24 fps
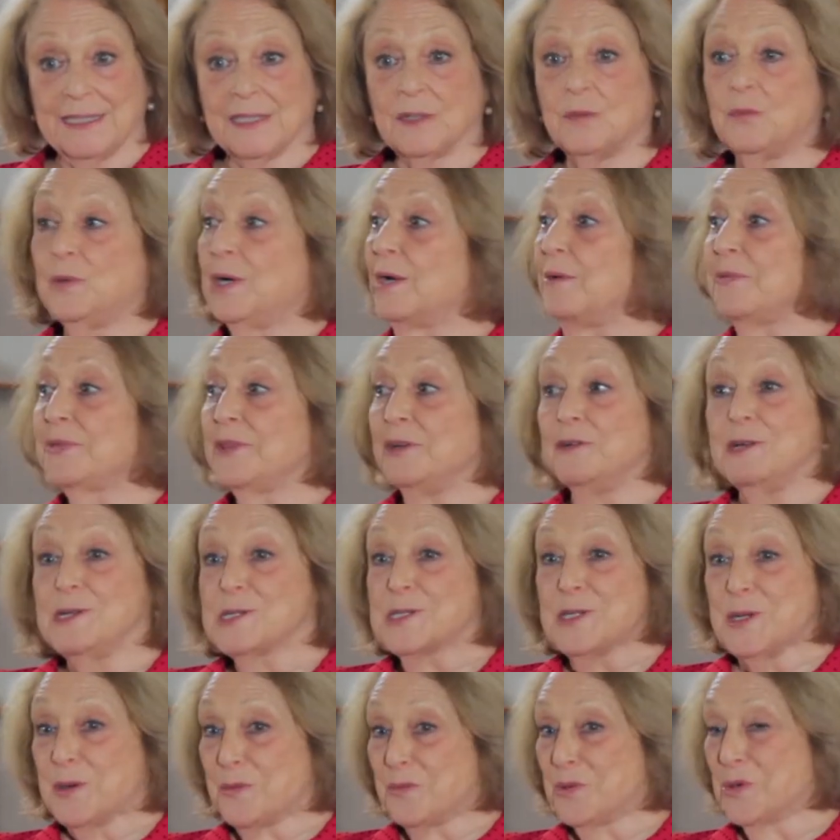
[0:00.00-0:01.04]
Well, there
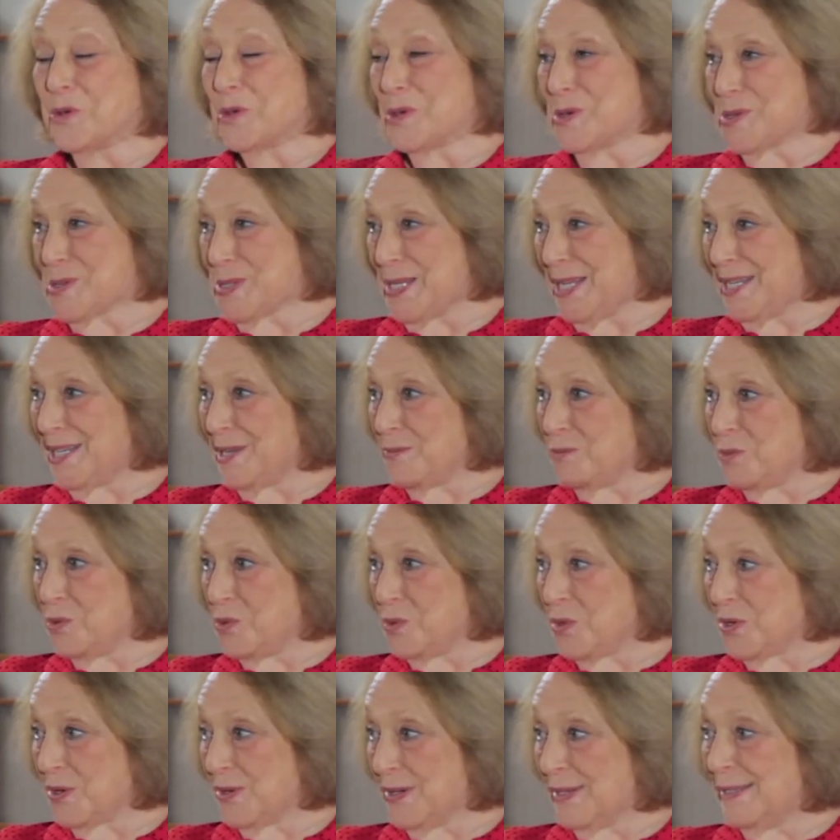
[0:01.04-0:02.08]
is no Borders
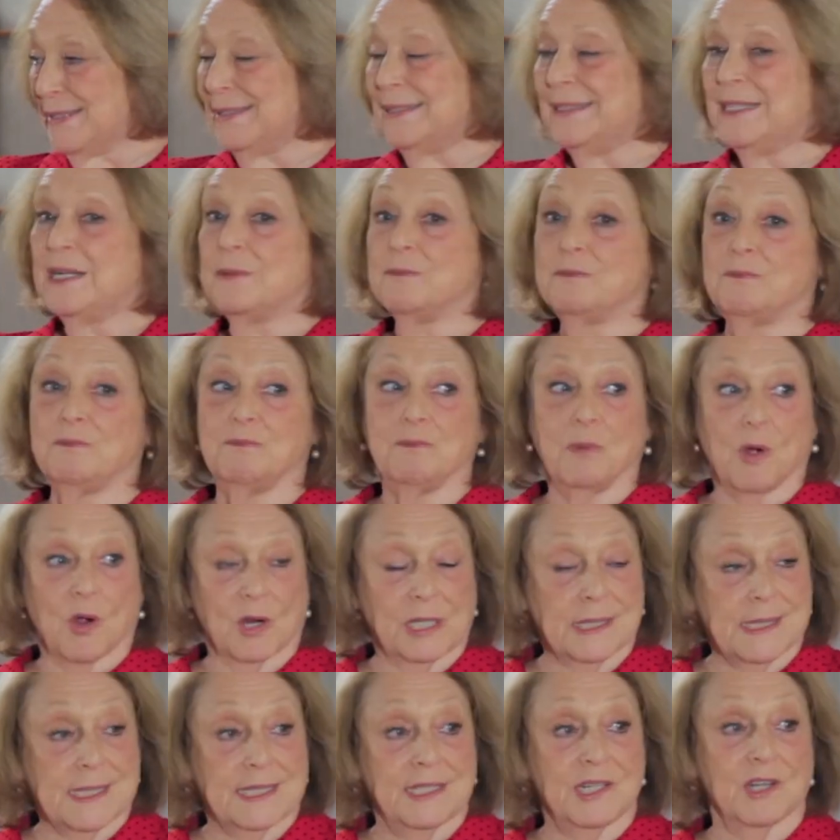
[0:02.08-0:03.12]
anymore.
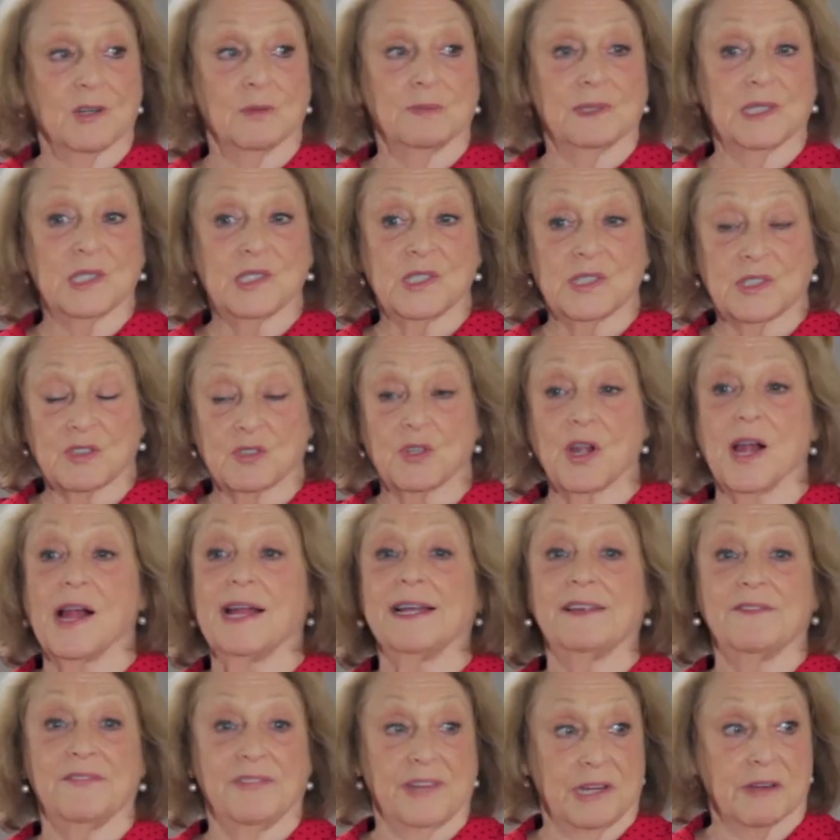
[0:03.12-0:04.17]
Barnes & Noble is
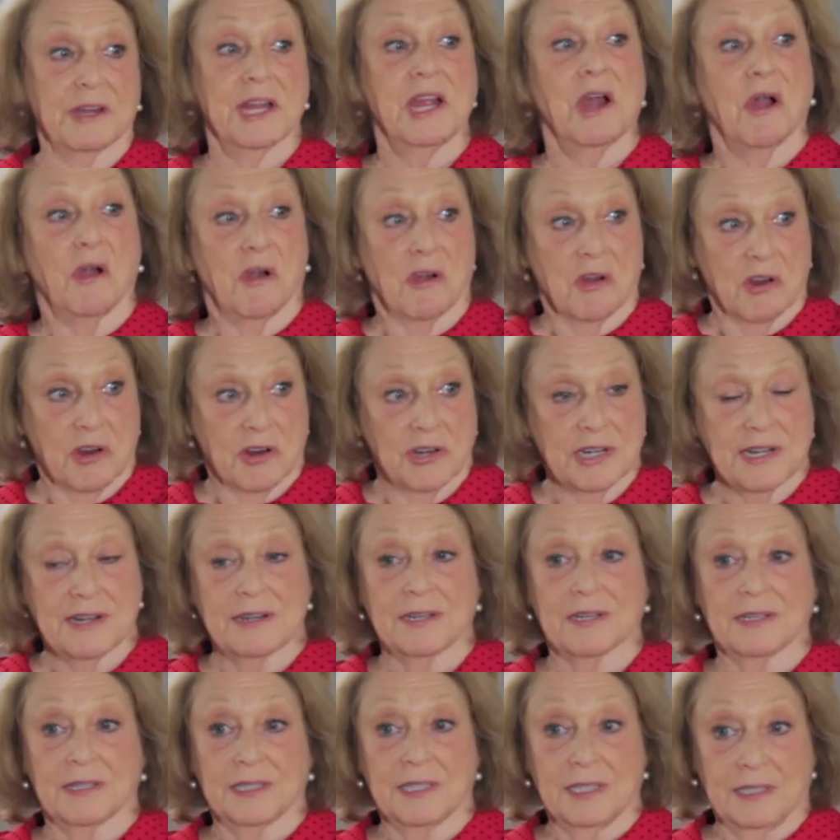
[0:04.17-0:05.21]
trying very hard
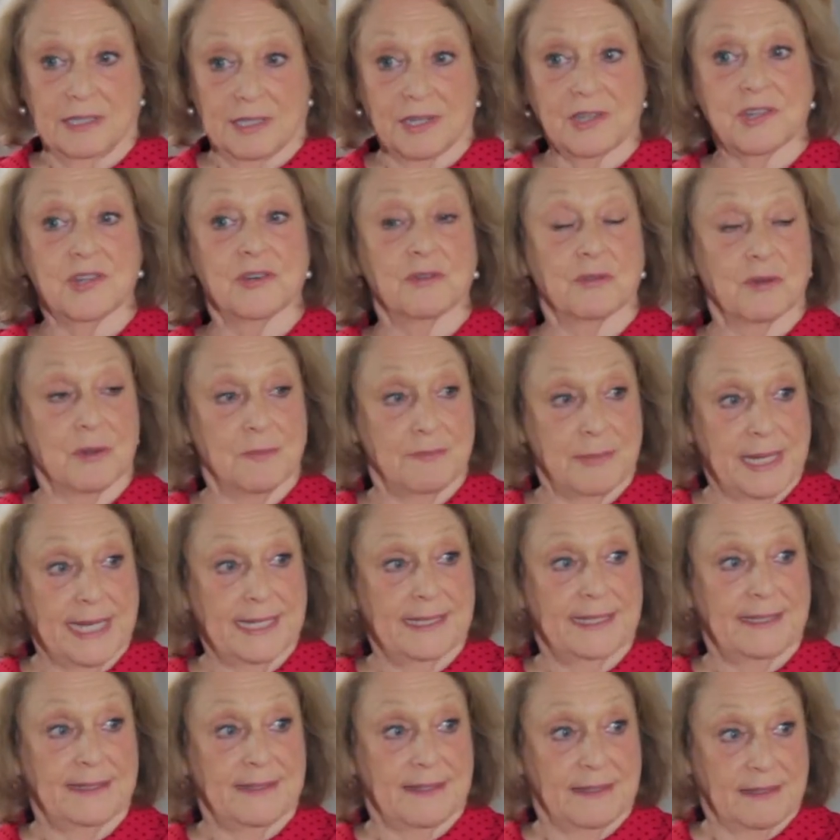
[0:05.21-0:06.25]
to
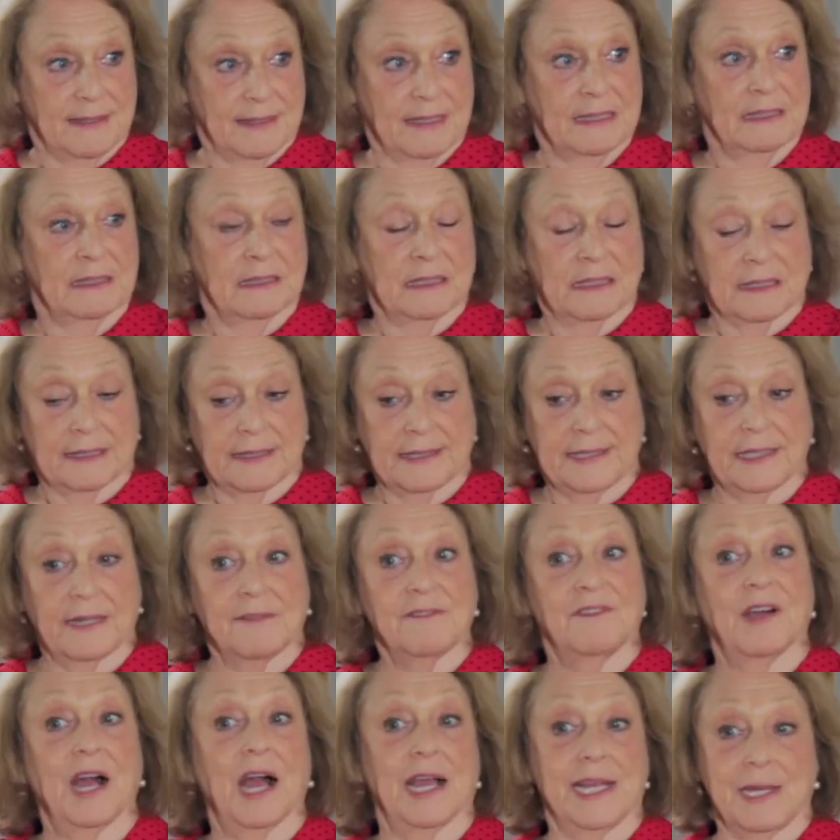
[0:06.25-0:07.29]
remain
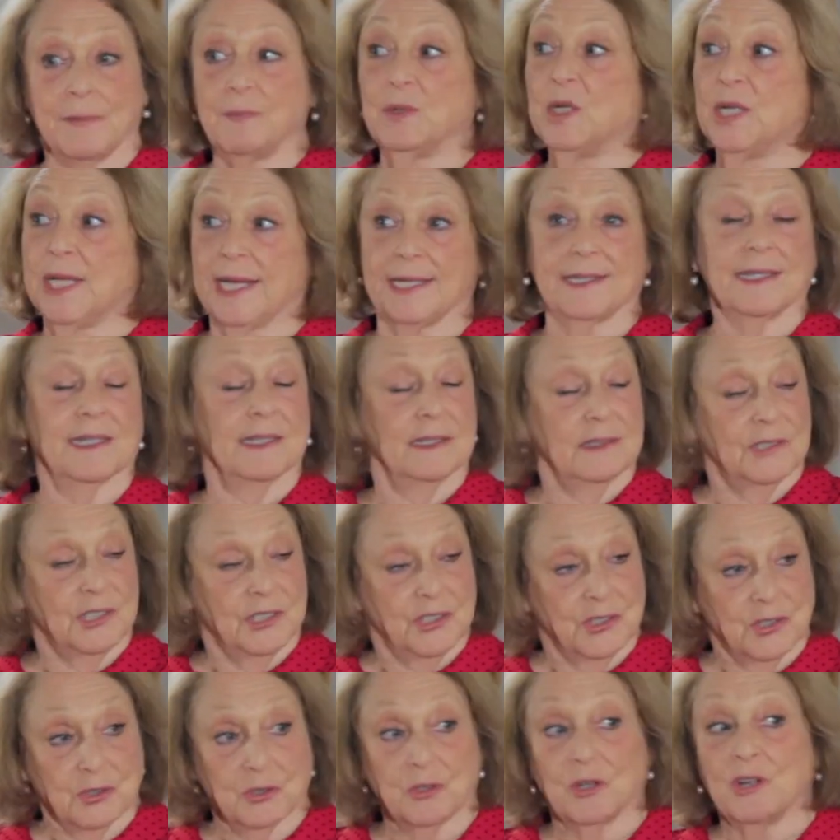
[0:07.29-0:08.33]
viable, and I
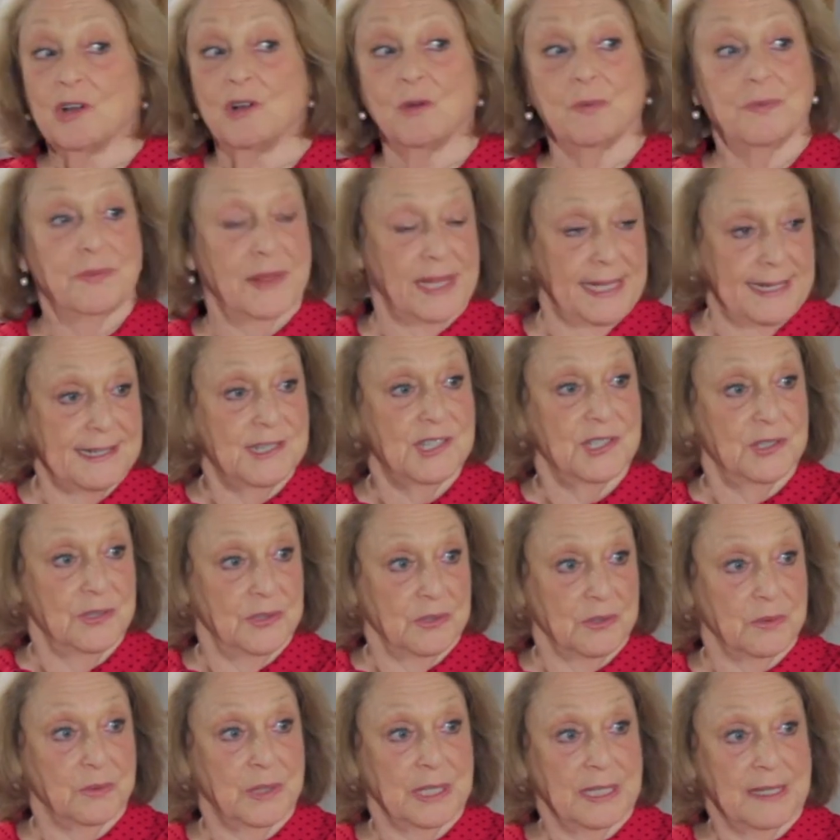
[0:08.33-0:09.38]
sure hope they
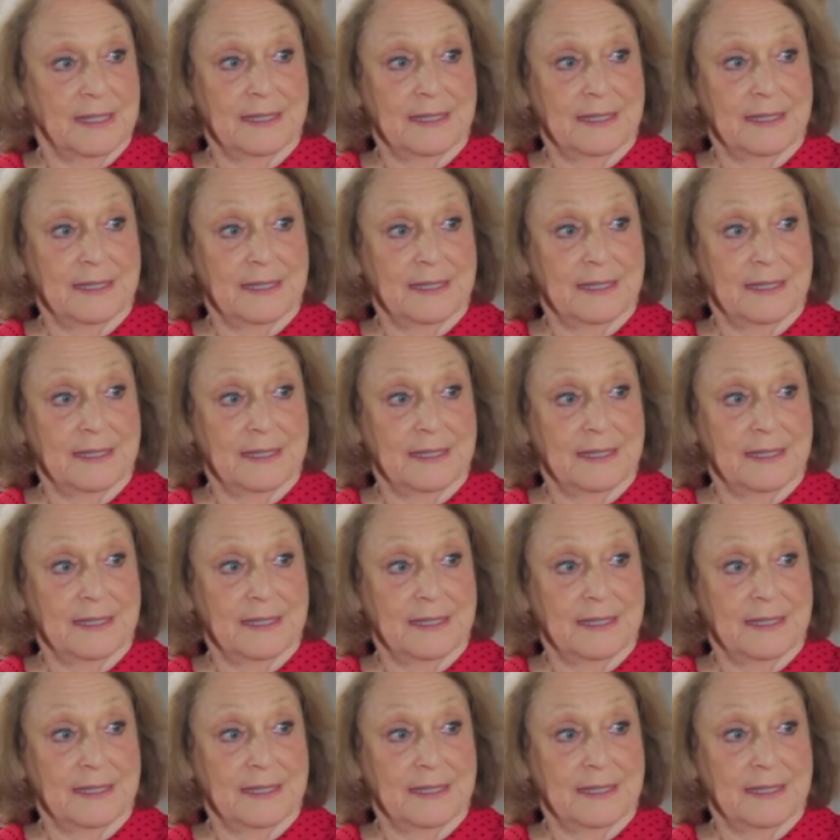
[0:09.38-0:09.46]
do.